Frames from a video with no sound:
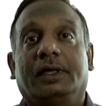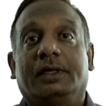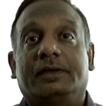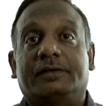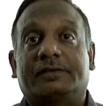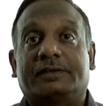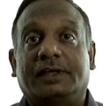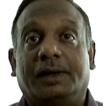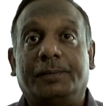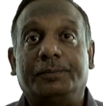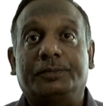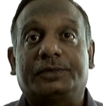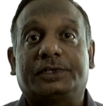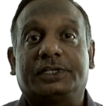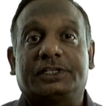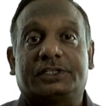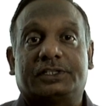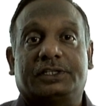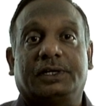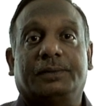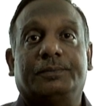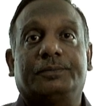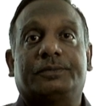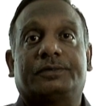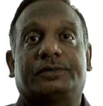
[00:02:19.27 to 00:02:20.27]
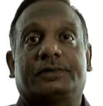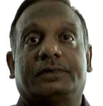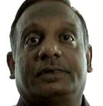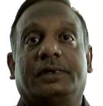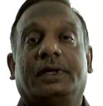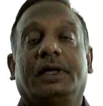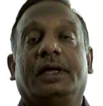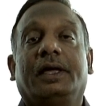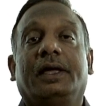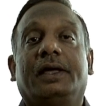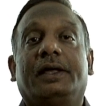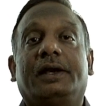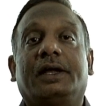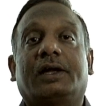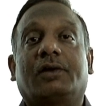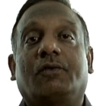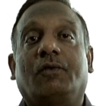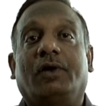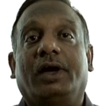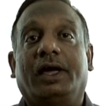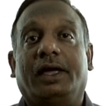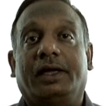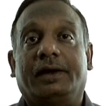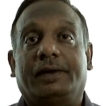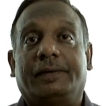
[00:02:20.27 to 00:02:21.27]
Some systems
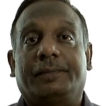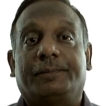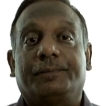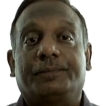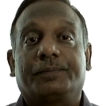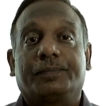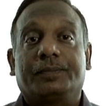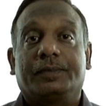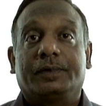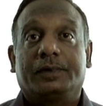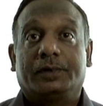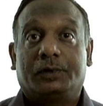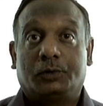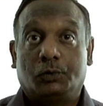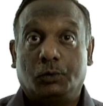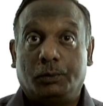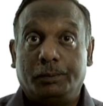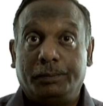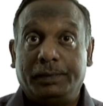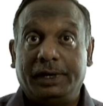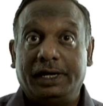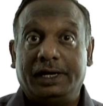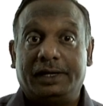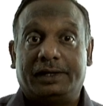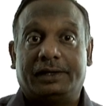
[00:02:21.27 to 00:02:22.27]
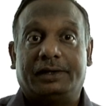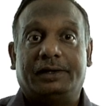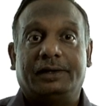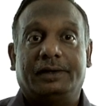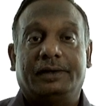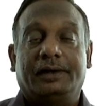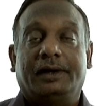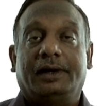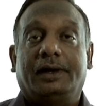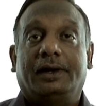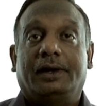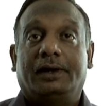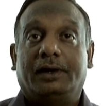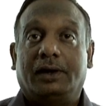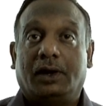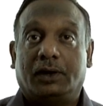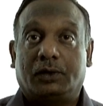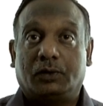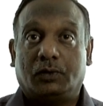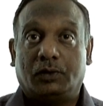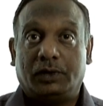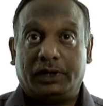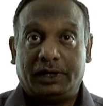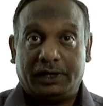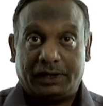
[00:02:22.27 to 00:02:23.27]
require to meet
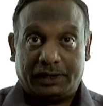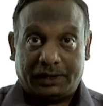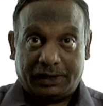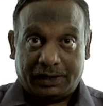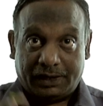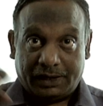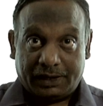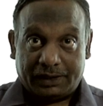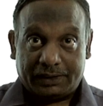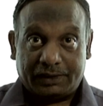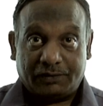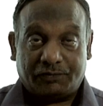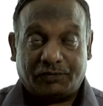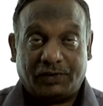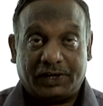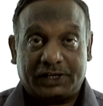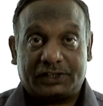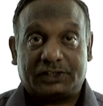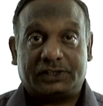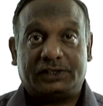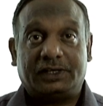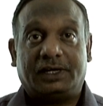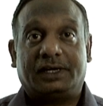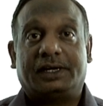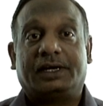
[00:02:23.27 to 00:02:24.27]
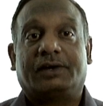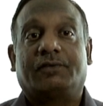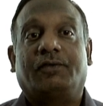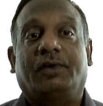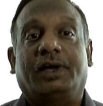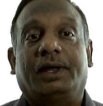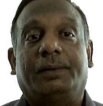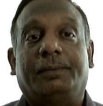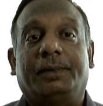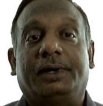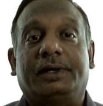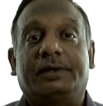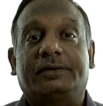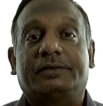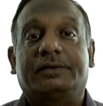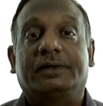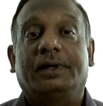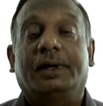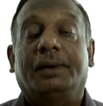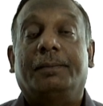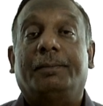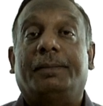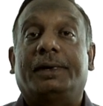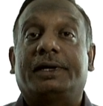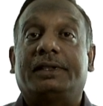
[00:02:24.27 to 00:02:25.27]
not only the functional requirements,
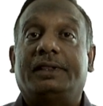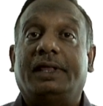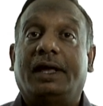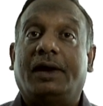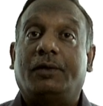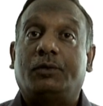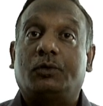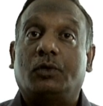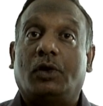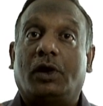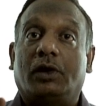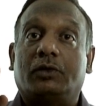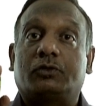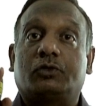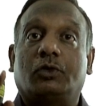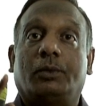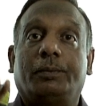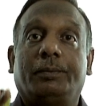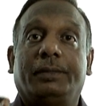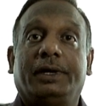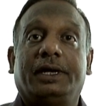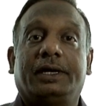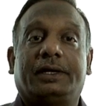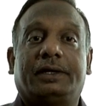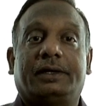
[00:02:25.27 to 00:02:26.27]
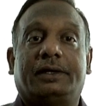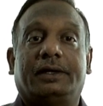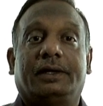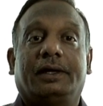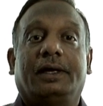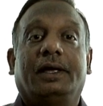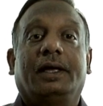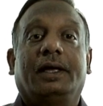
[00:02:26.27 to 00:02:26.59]
but they have to also meet